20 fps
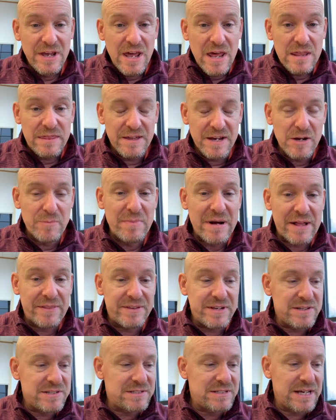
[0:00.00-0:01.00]
Think about
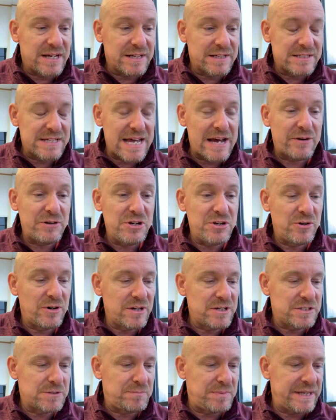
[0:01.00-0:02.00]
these things. How are you going to
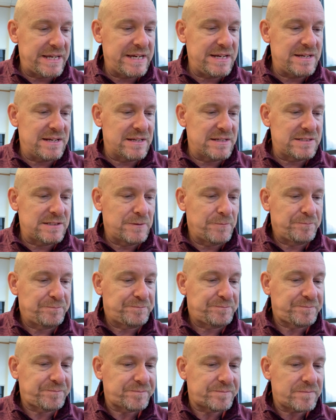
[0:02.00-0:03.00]
explain this?
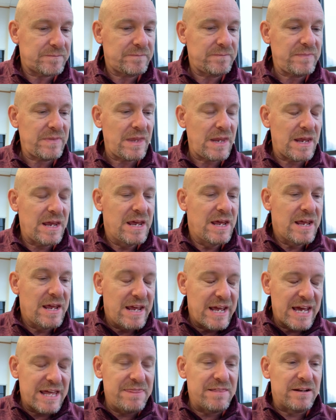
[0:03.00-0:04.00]

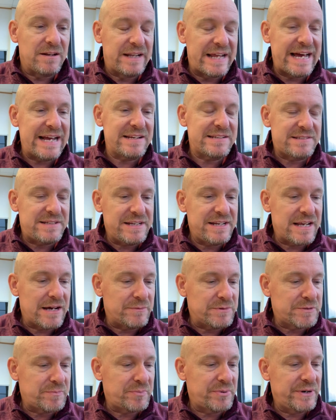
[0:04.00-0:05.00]
And the last thing that
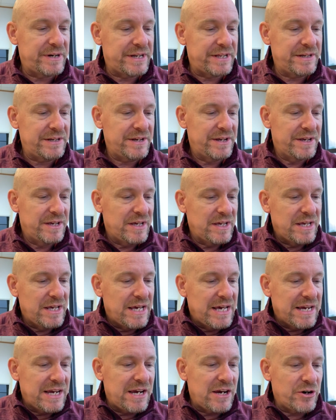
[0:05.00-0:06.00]
was printed,
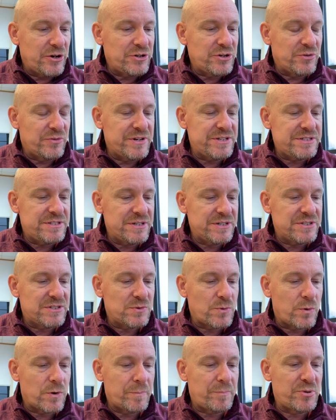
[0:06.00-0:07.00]
characteristics
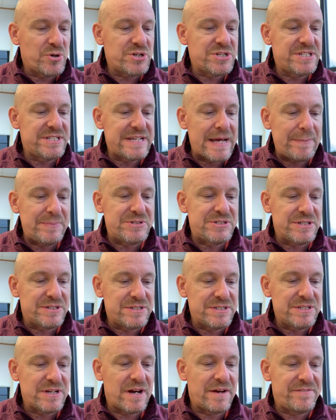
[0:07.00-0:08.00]
or
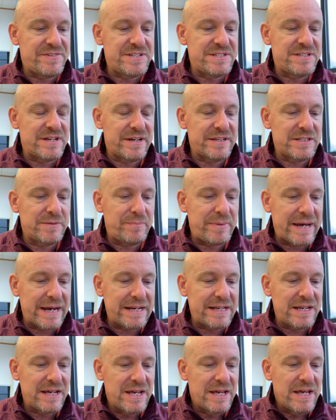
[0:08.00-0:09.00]
perceptions of suspect
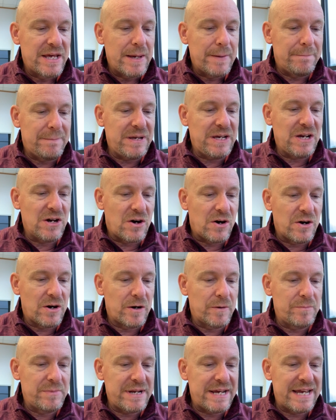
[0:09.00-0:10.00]
being
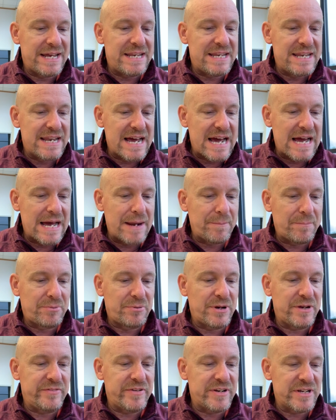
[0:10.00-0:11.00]
armed and not
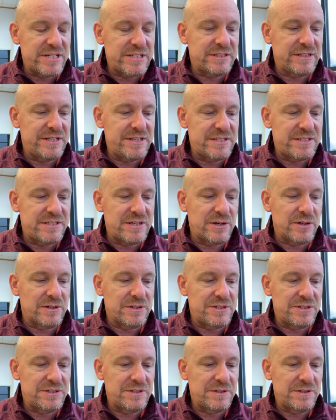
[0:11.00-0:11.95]
previously searched.